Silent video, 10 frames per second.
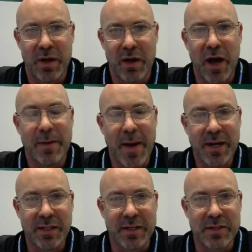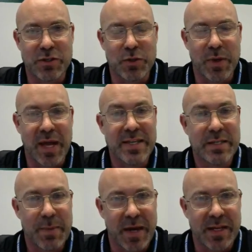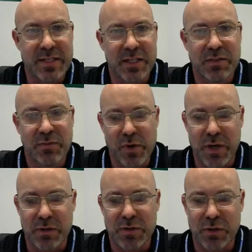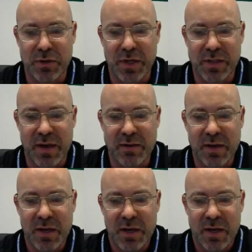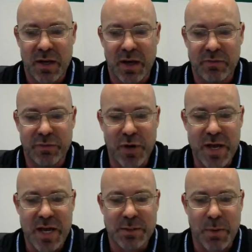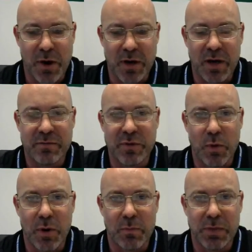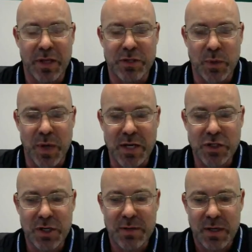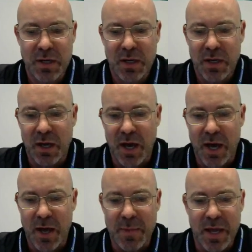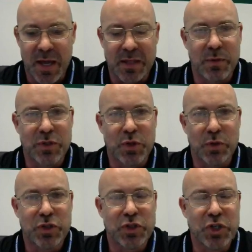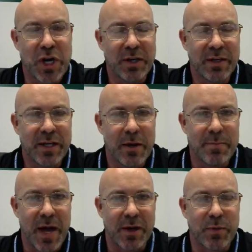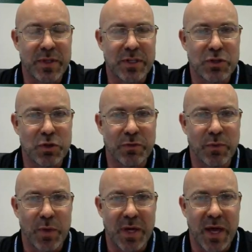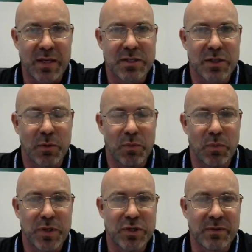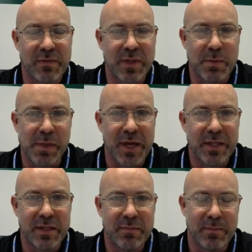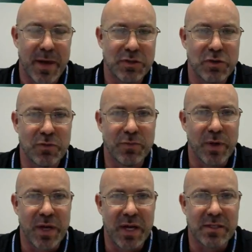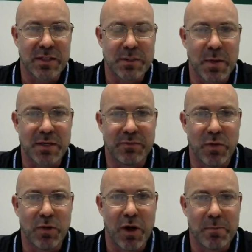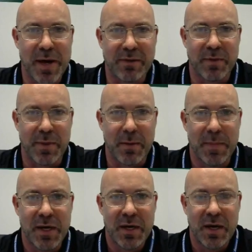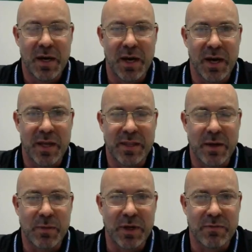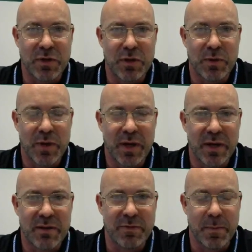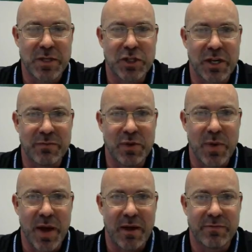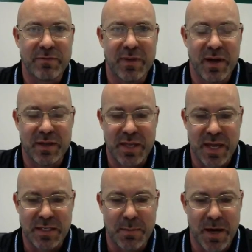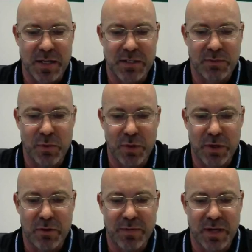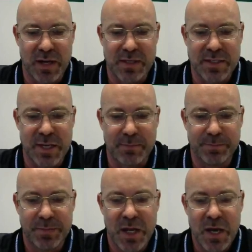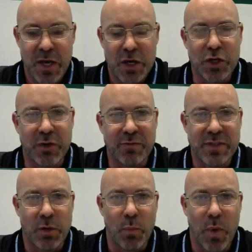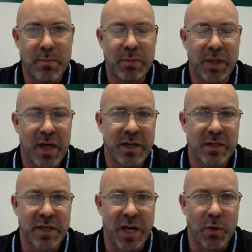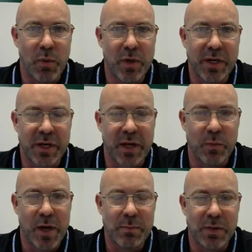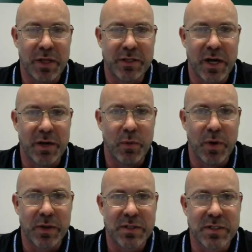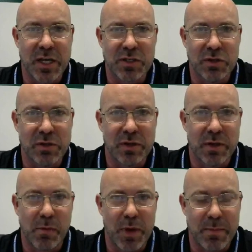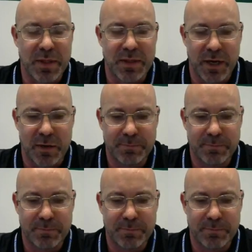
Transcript: automatically do an antibody test for you. So you get that free as part of your blood donation. And the results generally come back within 2 to 4 days. So once you've given the blood, in about 2 to 4 days, expect a phone call back from them, and they will give you information if you have the antibodies for COVID-19. You can visit oneblood.org, again, oneblood.org, to schedule an appointment there.